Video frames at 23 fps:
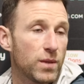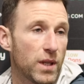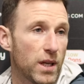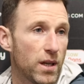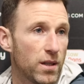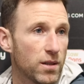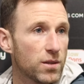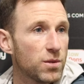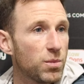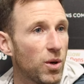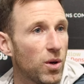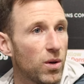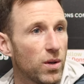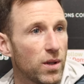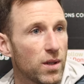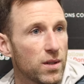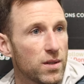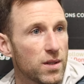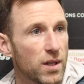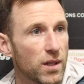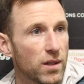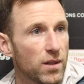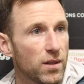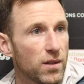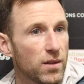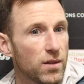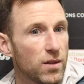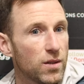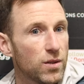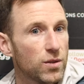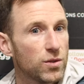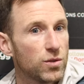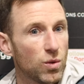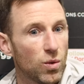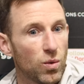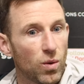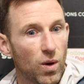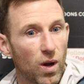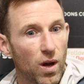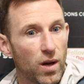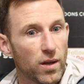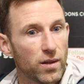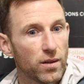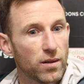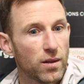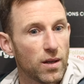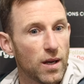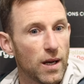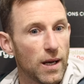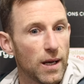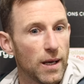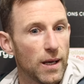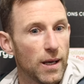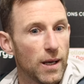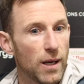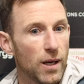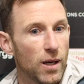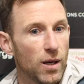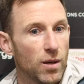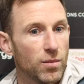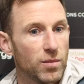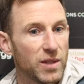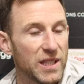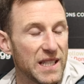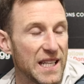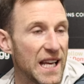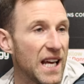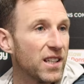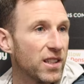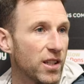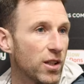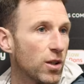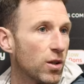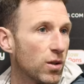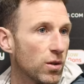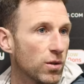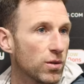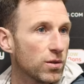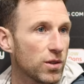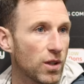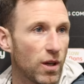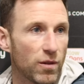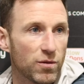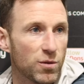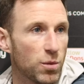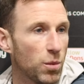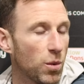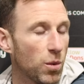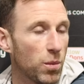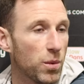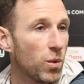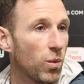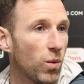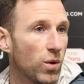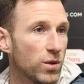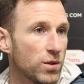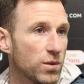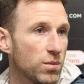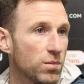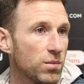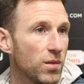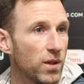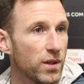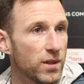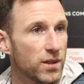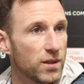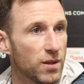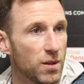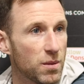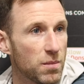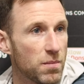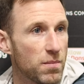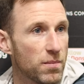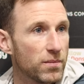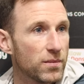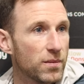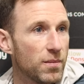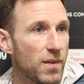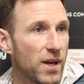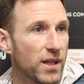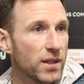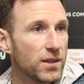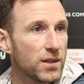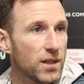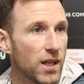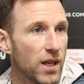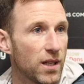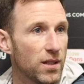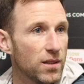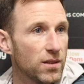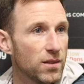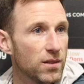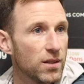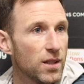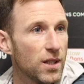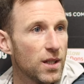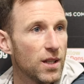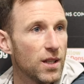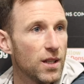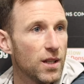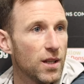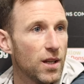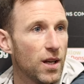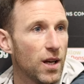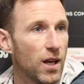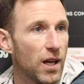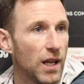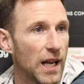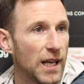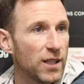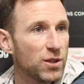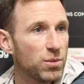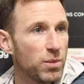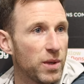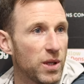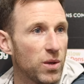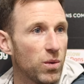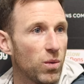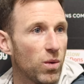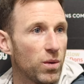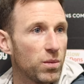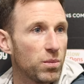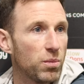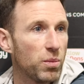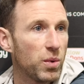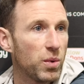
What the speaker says: Yeah, spot on. I think the scoreline in the end it looked comfortable, but it wasn't, like seeing Maxi getting a last minute one,